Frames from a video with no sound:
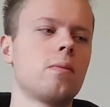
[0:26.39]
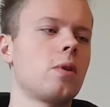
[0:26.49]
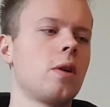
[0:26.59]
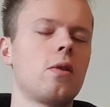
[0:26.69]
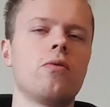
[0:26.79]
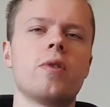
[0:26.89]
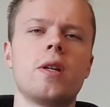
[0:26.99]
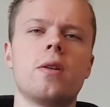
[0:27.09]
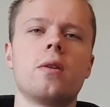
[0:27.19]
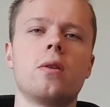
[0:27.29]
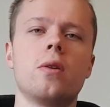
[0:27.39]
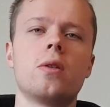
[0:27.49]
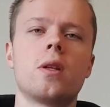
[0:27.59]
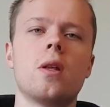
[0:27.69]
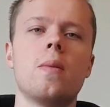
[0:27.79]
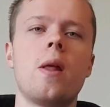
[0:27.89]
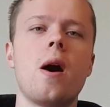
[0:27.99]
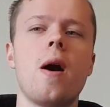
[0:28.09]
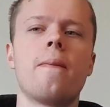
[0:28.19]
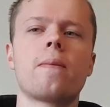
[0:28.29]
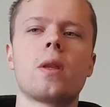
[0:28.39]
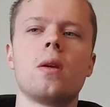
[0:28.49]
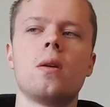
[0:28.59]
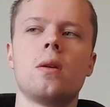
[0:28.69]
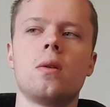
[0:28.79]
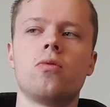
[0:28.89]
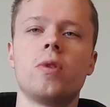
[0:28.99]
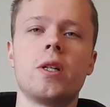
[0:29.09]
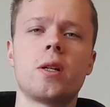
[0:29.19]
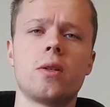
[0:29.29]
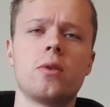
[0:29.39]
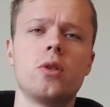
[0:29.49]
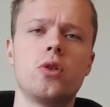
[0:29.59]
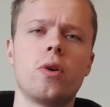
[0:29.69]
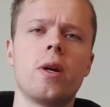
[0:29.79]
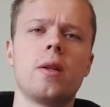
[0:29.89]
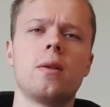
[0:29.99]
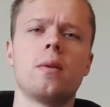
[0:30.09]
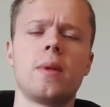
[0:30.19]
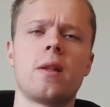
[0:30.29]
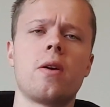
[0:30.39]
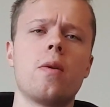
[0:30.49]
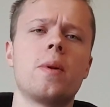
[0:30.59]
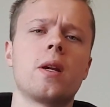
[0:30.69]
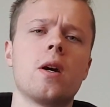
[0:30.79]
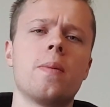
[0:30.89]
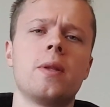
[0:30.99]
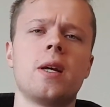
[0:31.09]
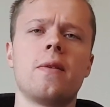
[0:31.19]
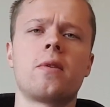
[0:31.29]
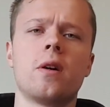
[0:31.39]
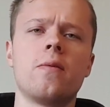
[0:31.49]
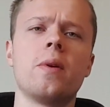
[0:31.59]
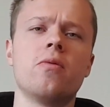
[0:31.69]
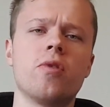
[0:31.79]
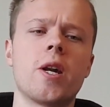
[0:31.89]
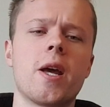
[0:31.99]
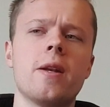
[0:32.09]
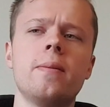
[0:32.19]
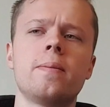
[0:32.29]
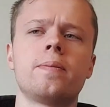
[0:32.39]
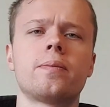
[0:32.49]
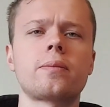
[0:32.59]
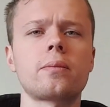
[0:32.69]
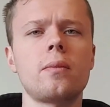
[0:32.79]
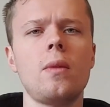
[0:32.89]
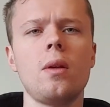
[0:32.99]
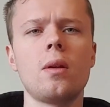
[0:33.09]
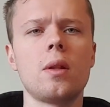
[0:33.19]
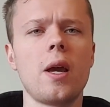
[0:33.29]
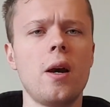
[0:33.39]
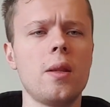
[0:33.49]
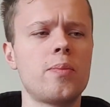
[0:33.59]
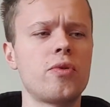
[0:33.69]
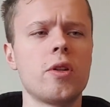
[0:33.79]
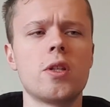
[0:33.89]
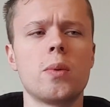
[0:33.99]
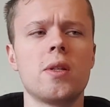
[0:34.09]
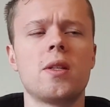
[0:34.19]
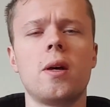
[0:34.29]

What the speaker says: Kind of got really used to them and really starting to enjoy them now they're opening up and now they've kind of been run in. They are the bronze ones.